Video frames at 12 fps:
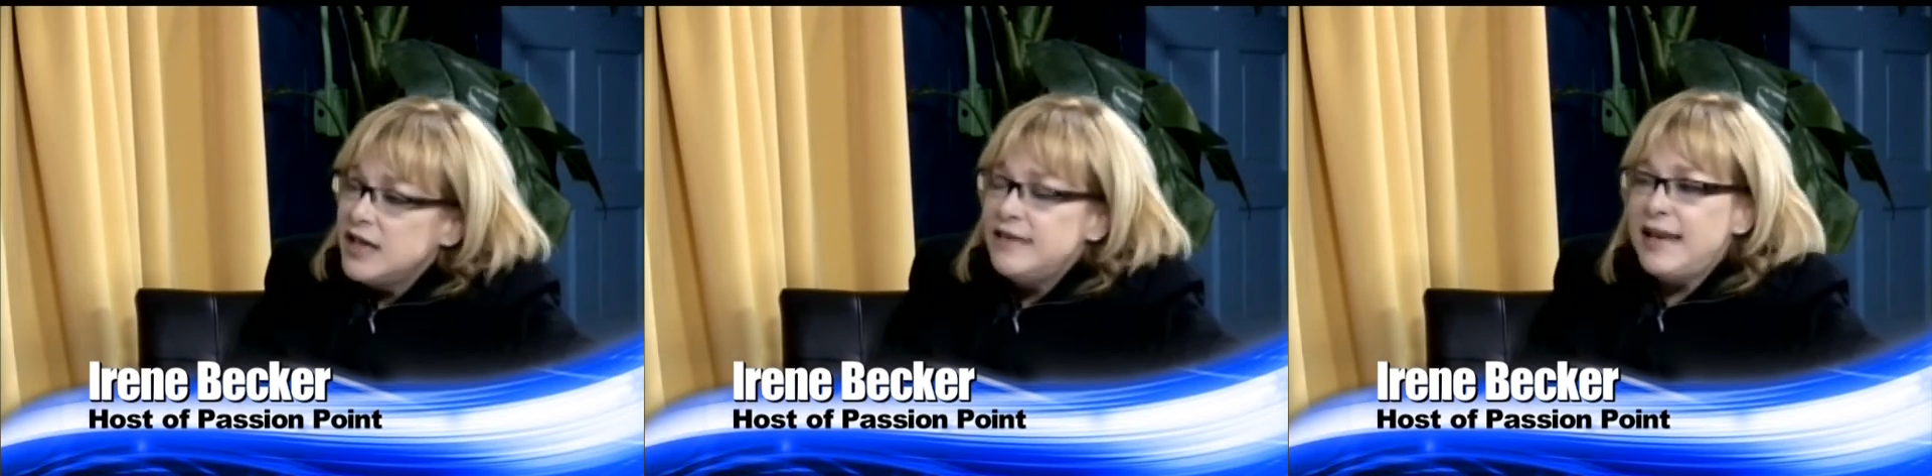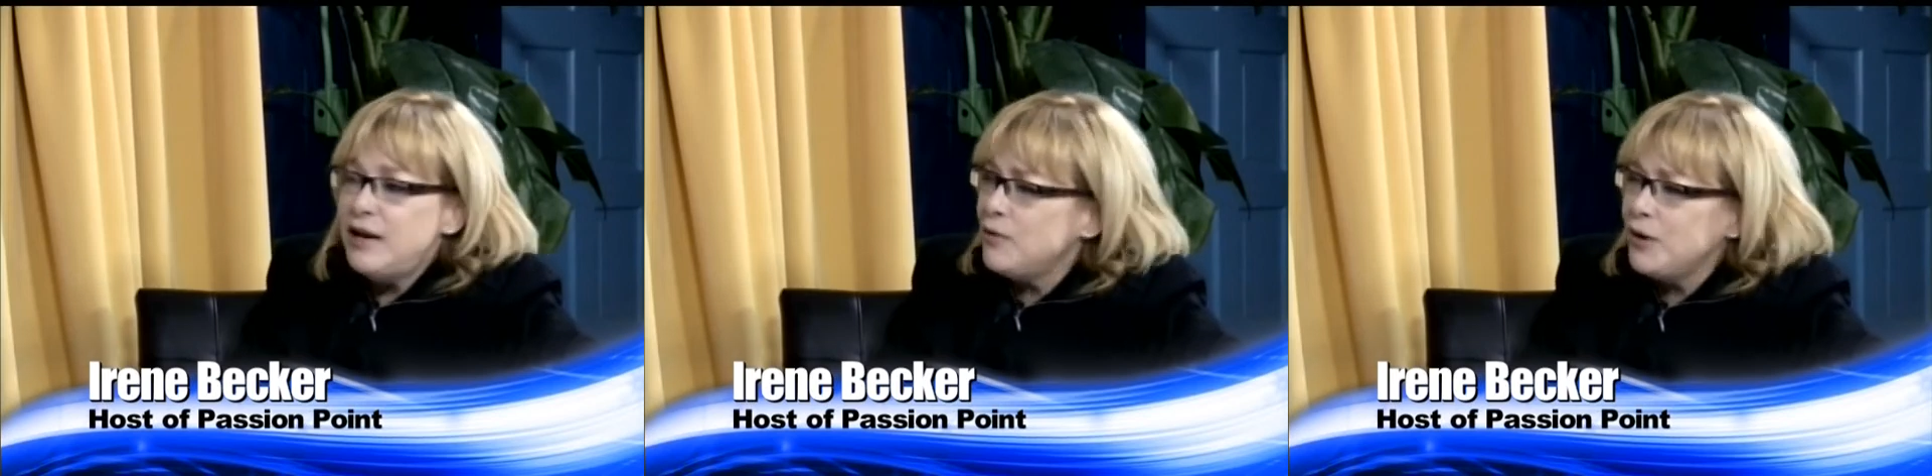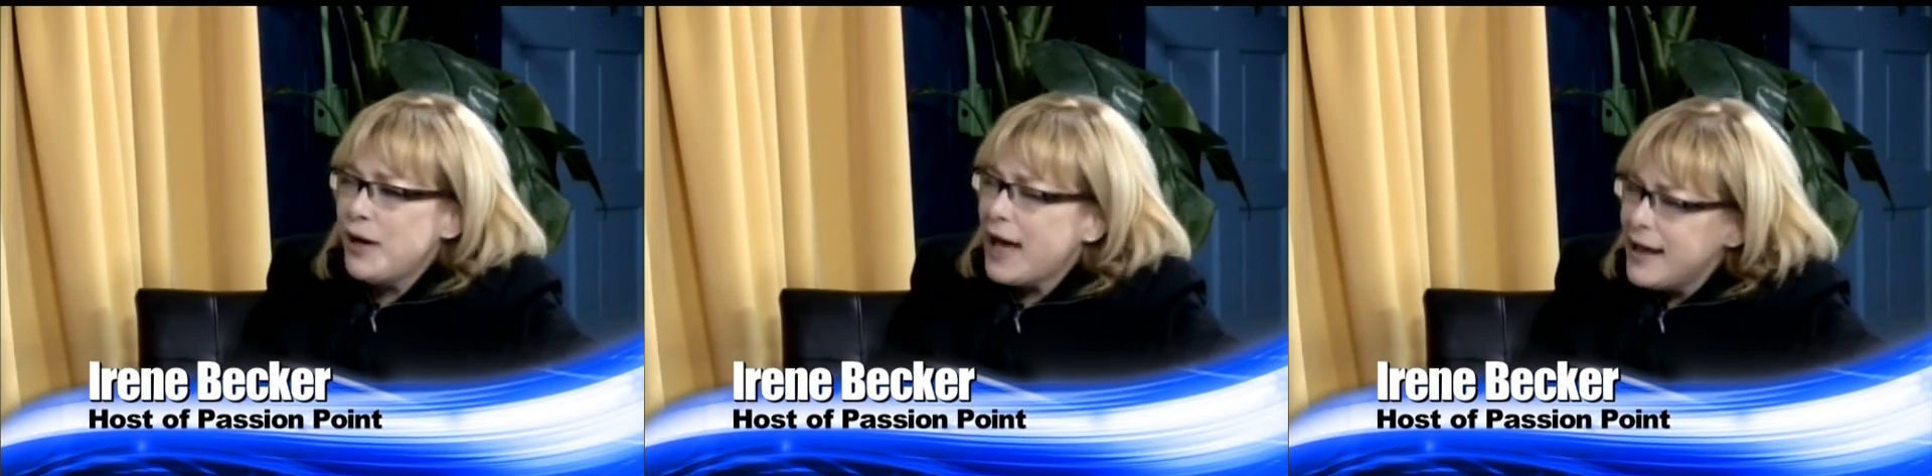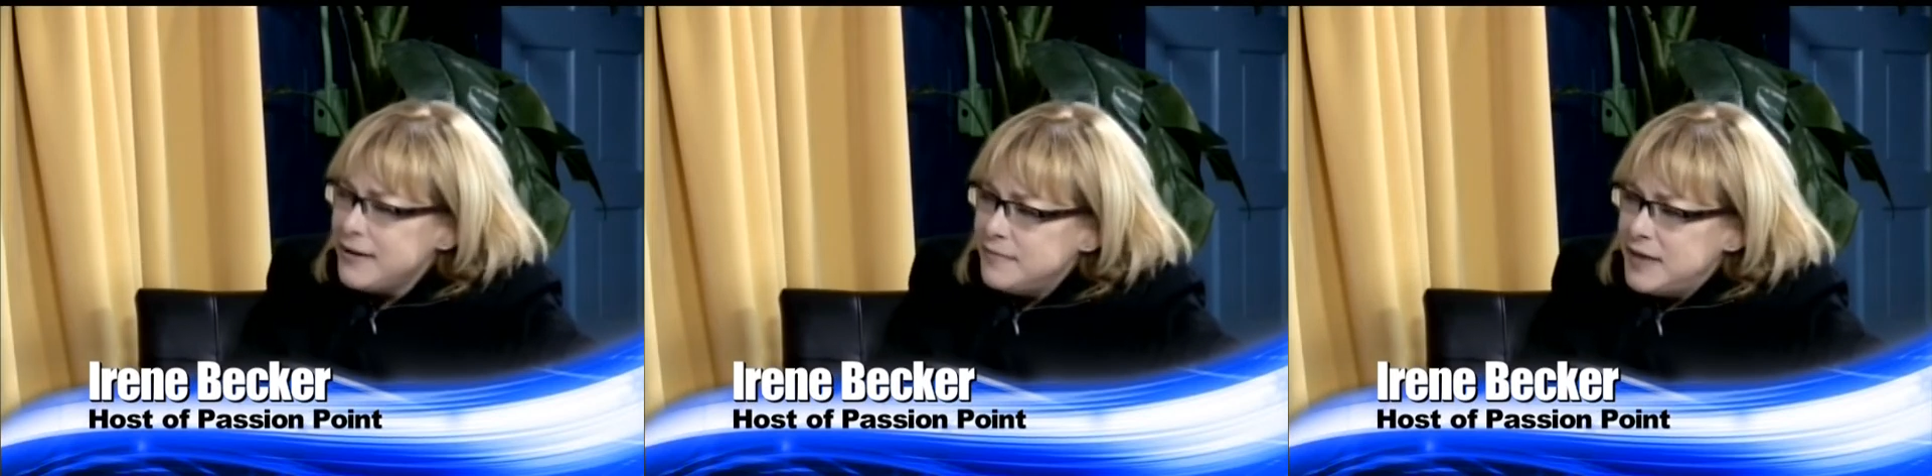They don't know
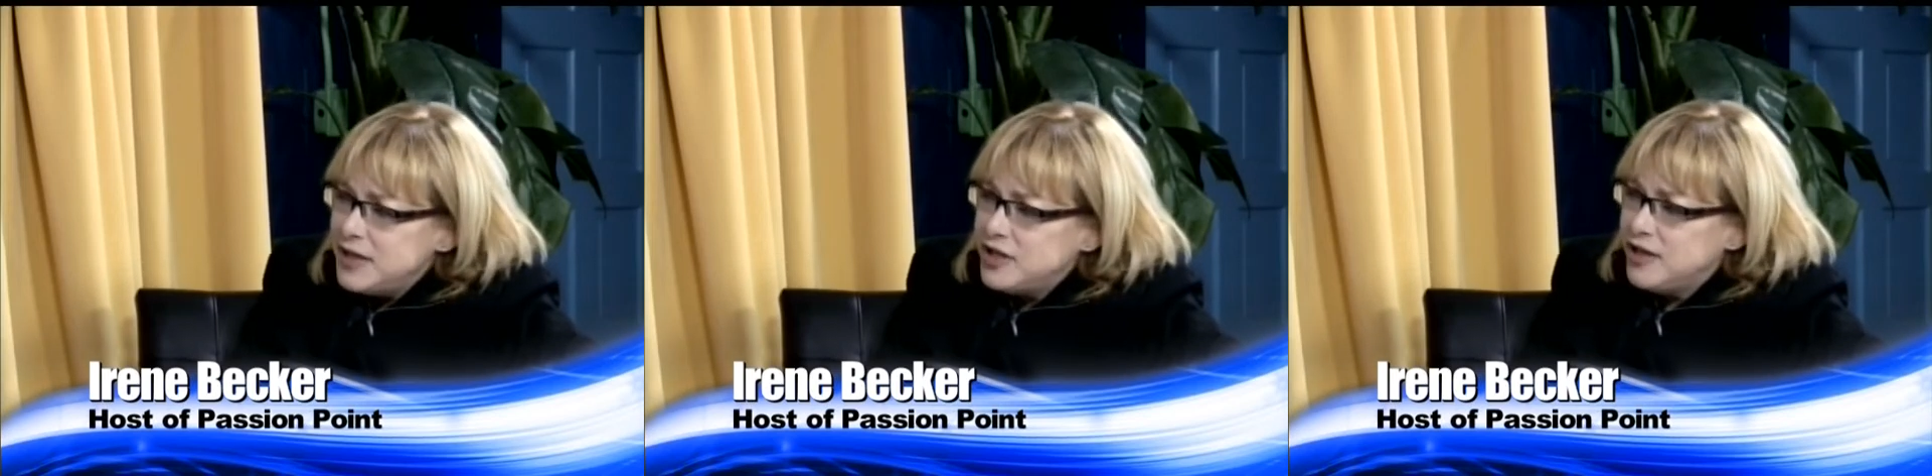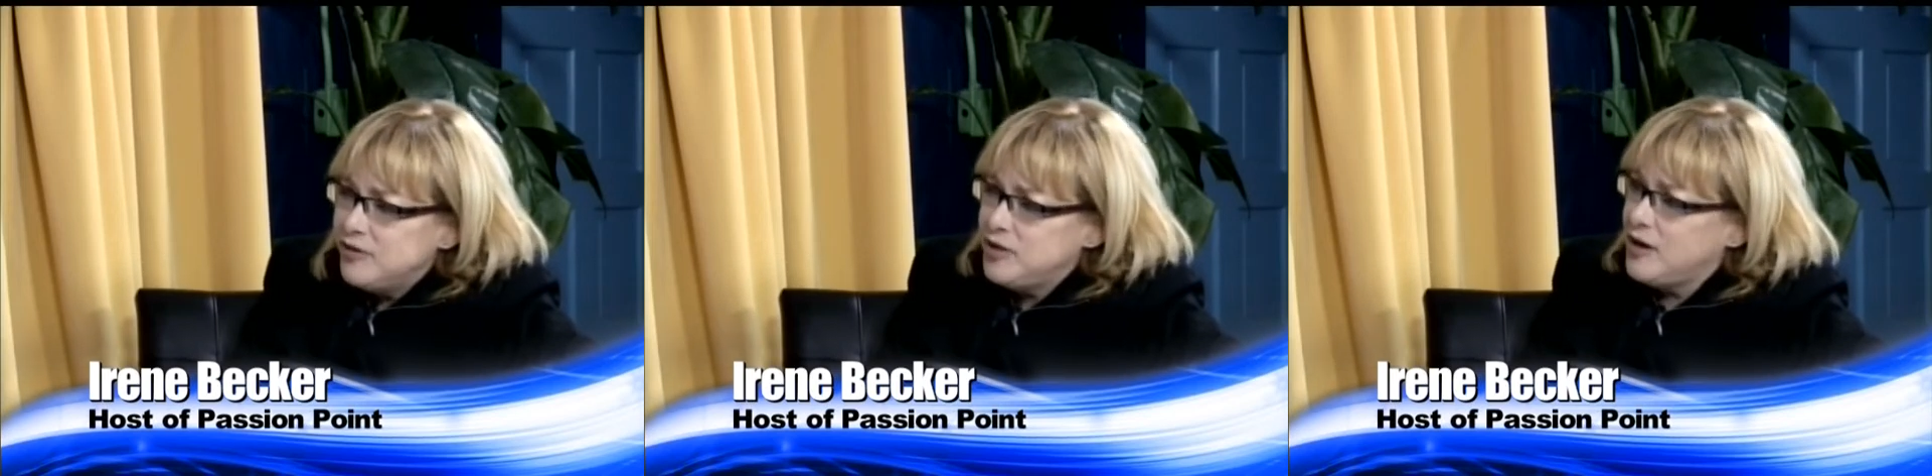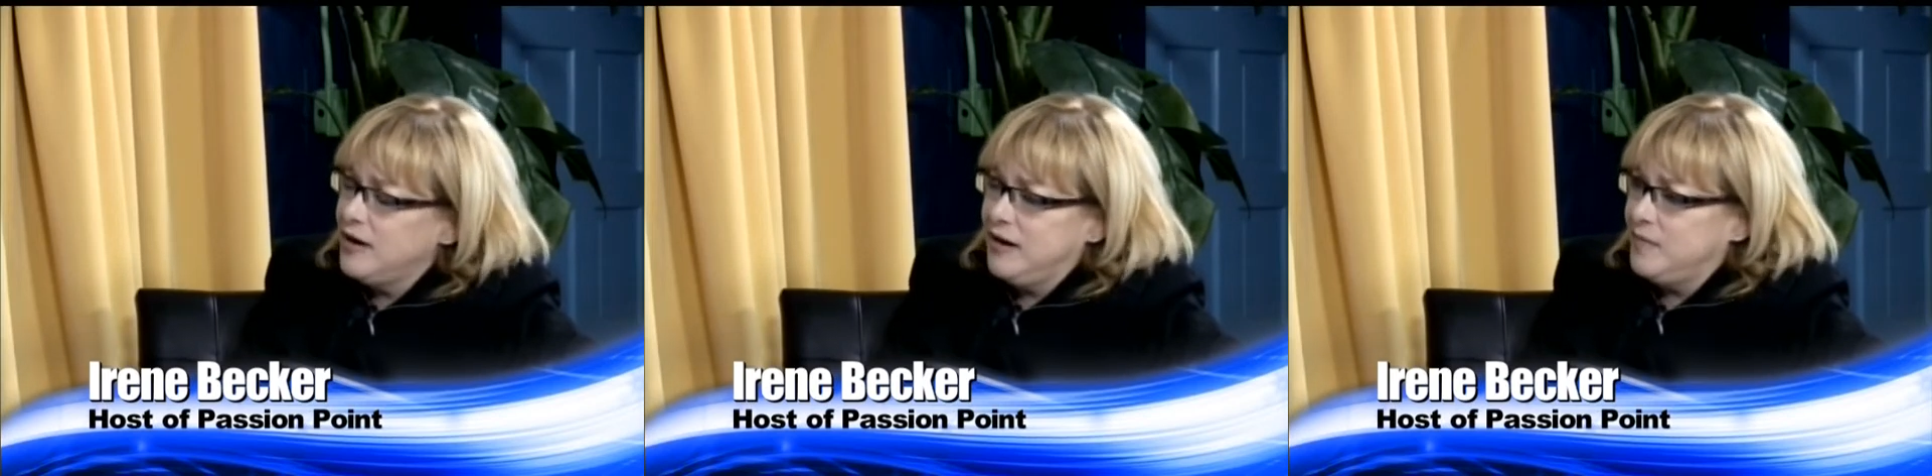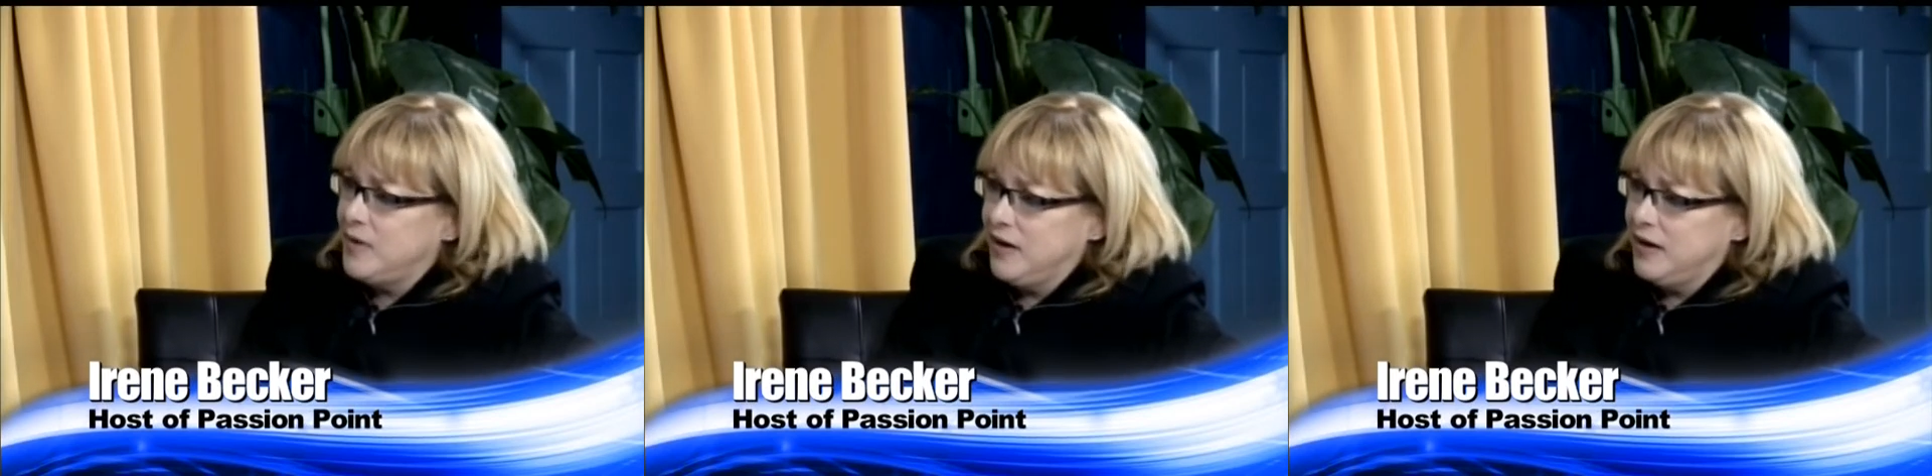how to reach their
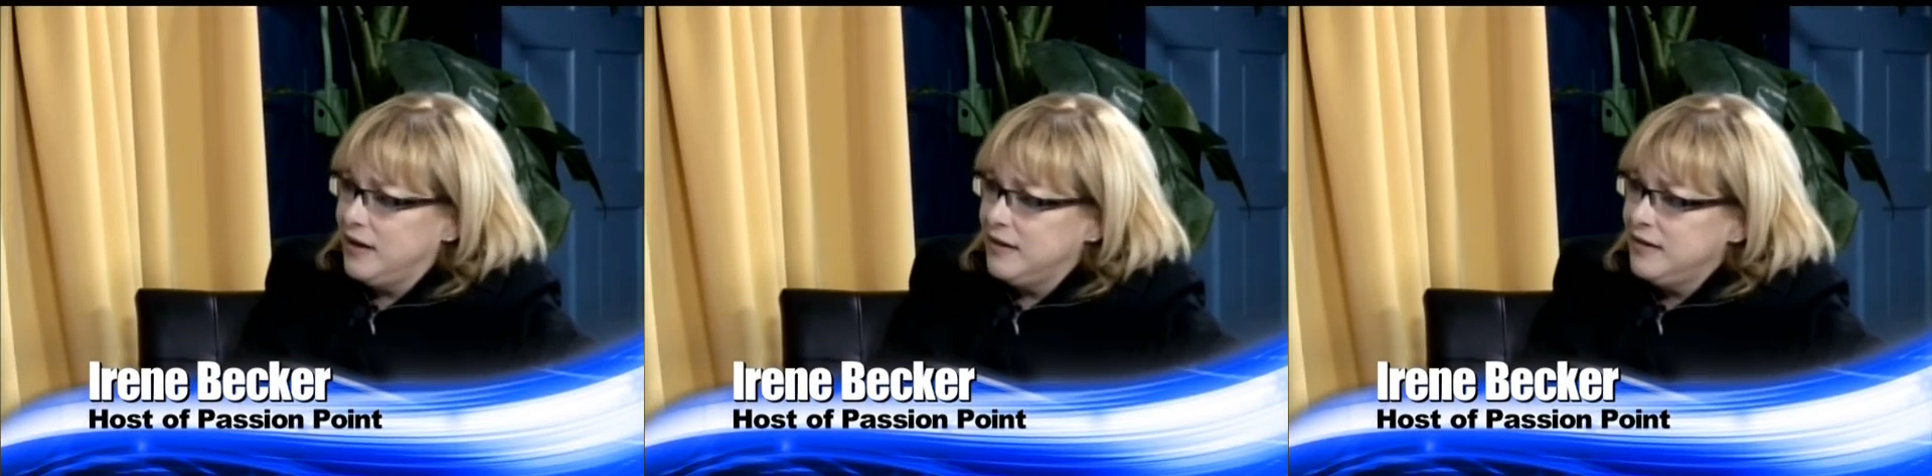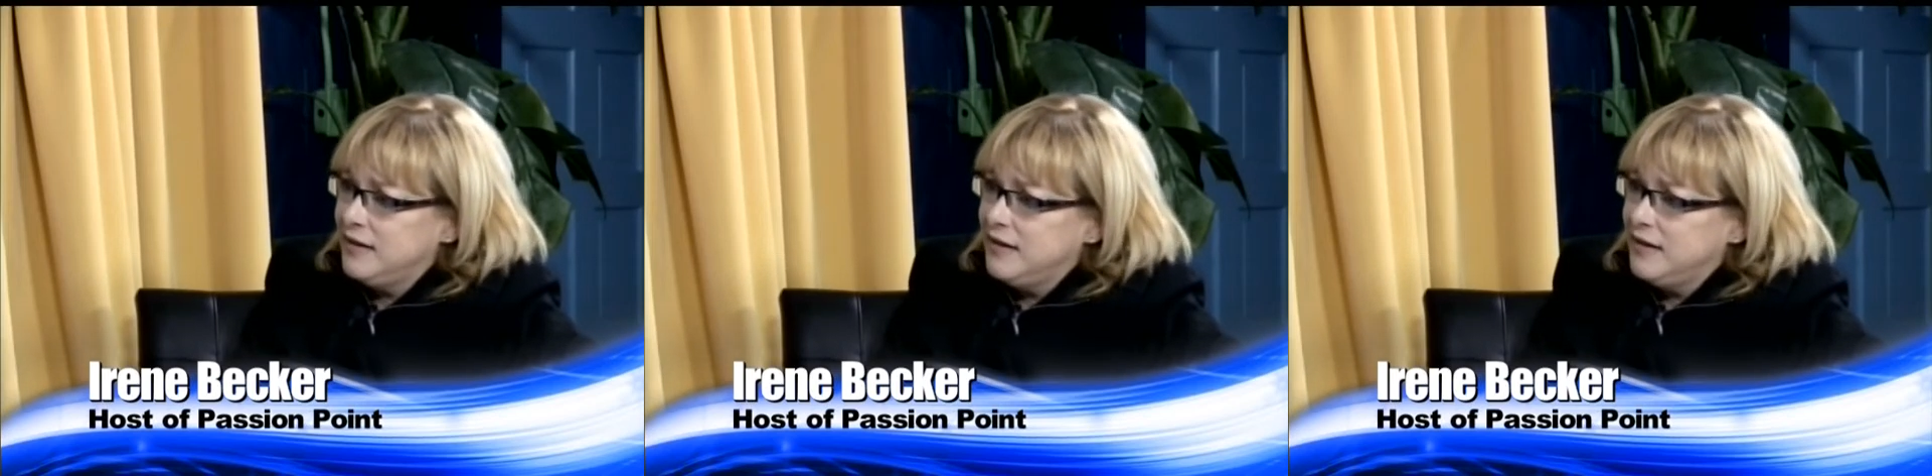target market.